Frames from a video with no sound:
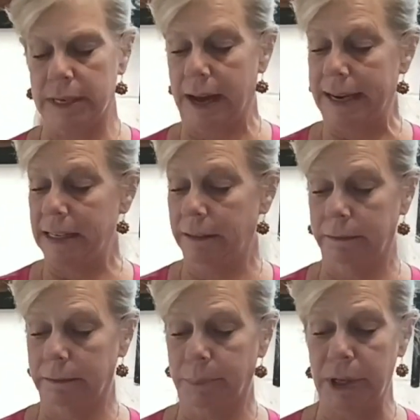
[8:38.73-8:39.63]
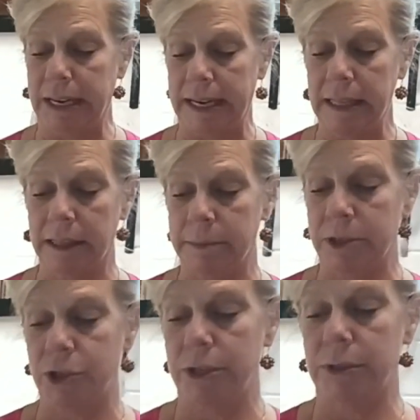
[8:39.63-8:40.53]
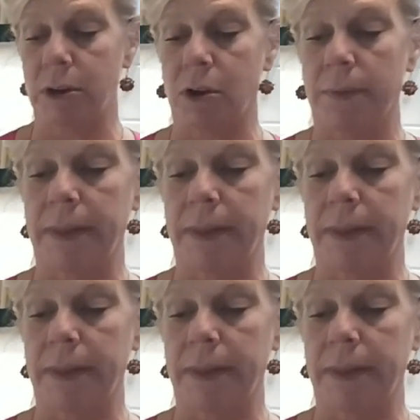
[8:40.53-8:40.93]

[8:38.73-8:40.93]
Now, I didn't put any lemon juice on